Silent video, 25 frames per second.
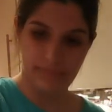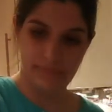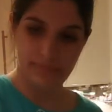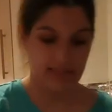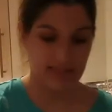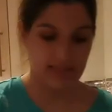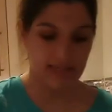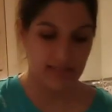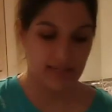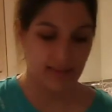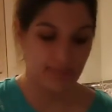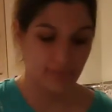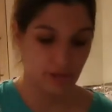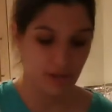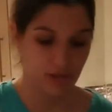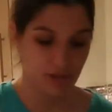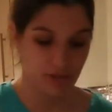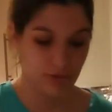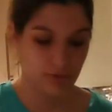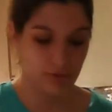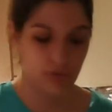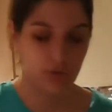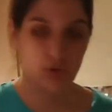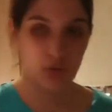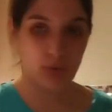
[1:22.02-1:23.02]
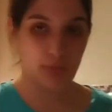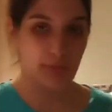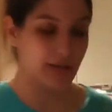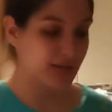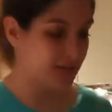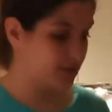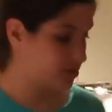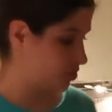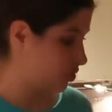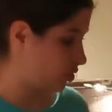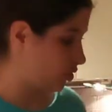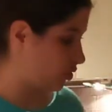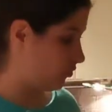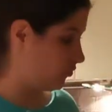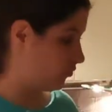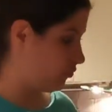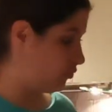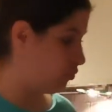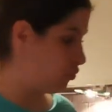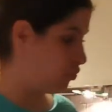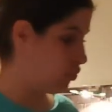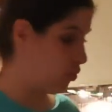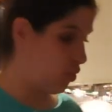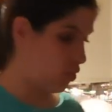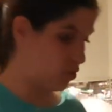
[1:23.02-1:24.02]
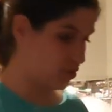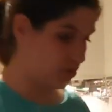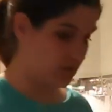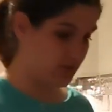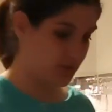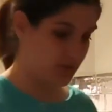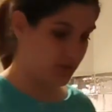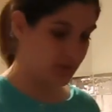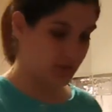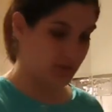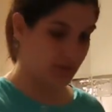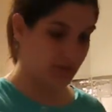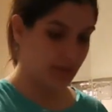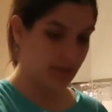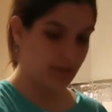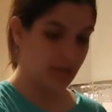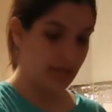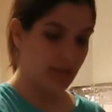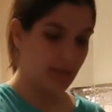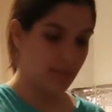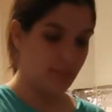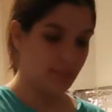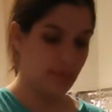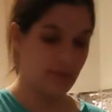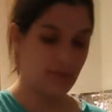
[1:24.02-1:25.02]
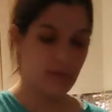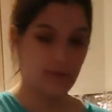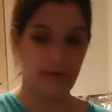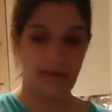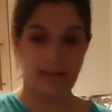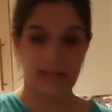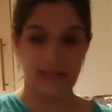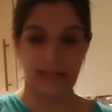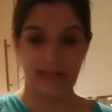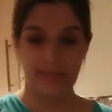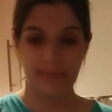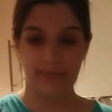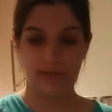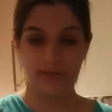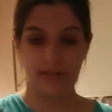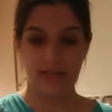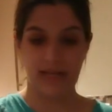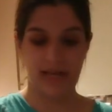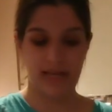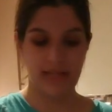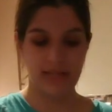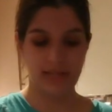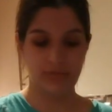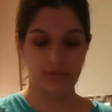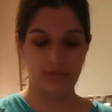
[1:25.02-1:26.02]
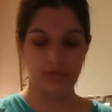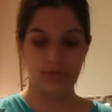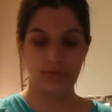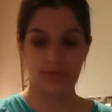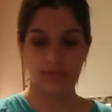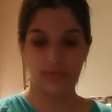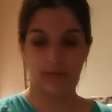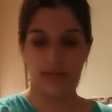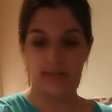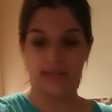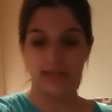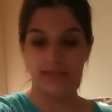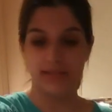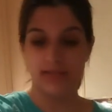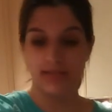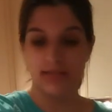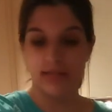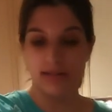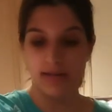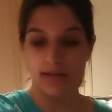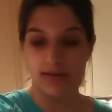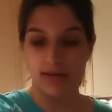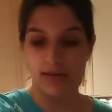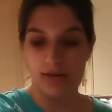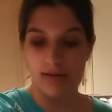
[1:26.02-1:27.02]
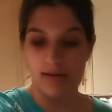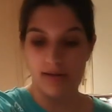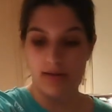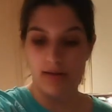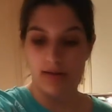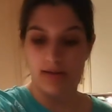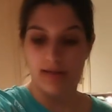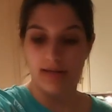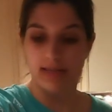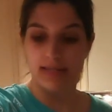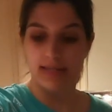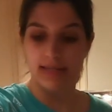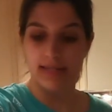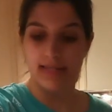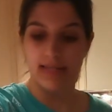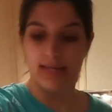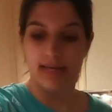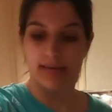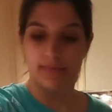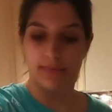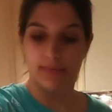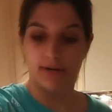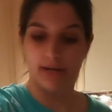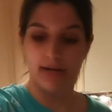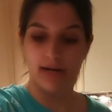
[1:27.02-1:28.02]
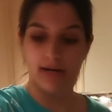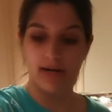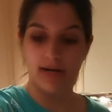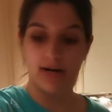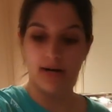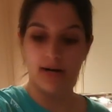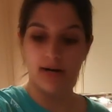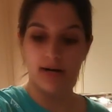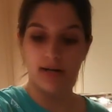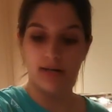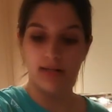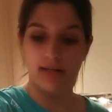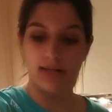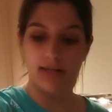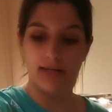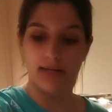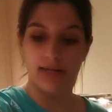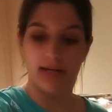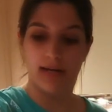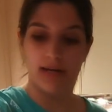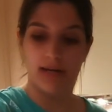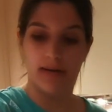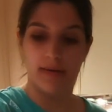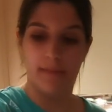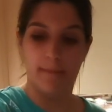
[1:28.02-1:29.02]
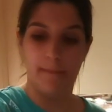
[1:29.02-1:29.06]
And then I'm going to use 2 mugs of water. Meanwhile, I'm going to add to the rice some garlic